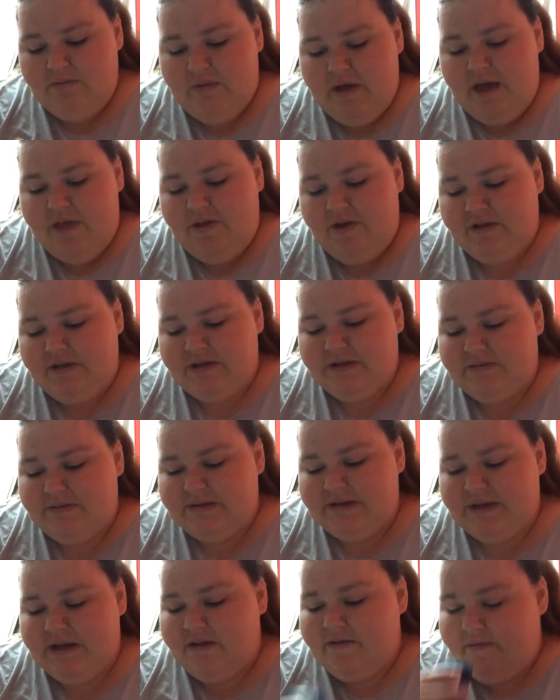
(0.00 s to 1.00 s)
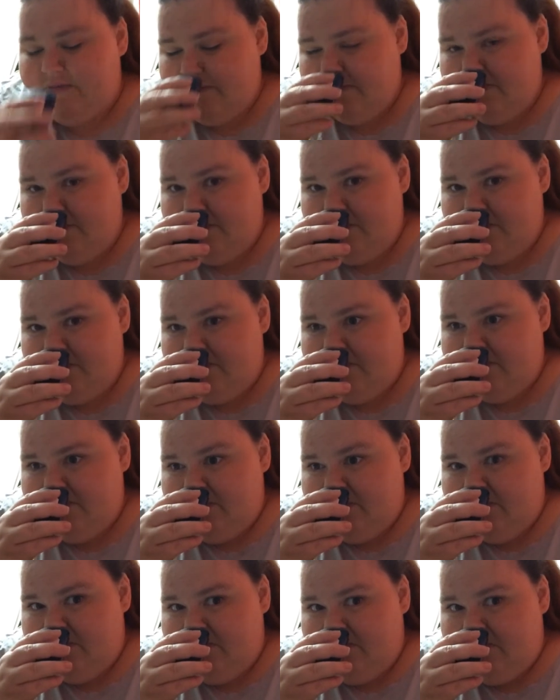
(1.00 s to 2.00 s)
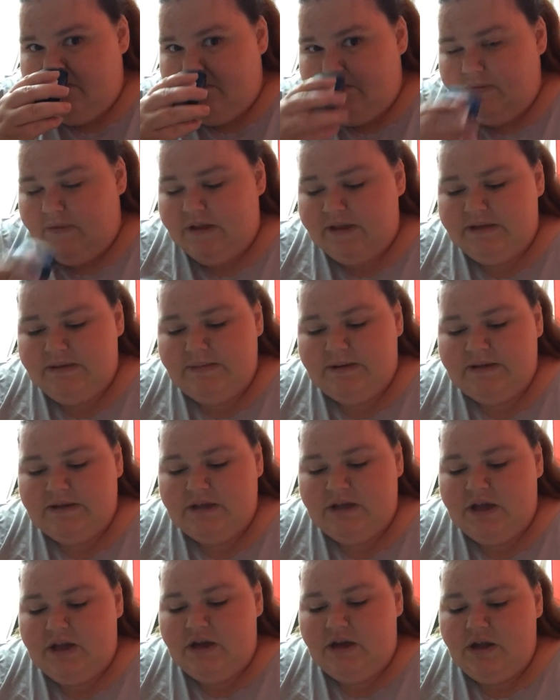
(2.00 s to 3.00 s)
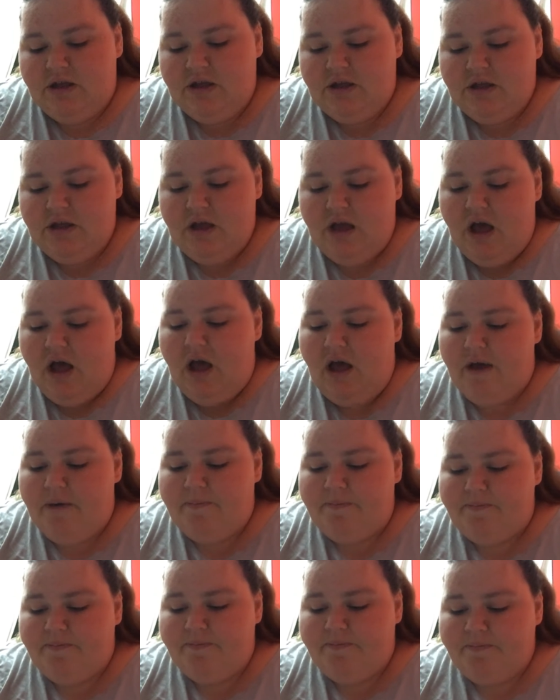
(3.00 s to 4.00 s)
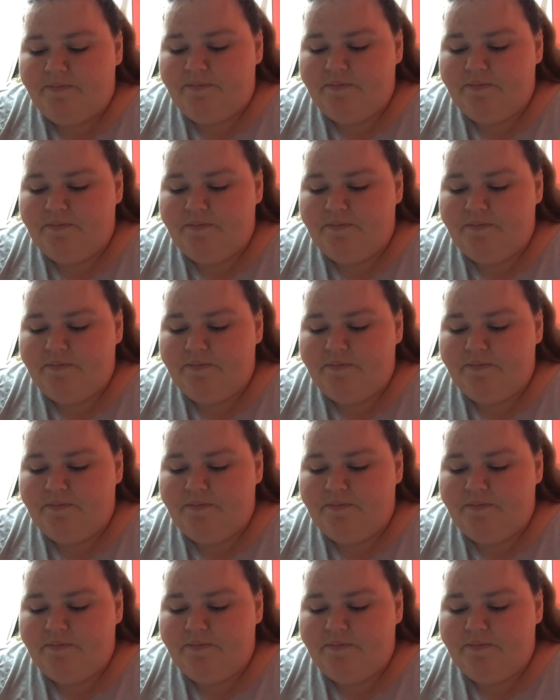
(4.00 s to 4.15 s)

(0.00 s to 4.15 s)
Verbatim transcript: I thought this was Dove. This smells good. Um...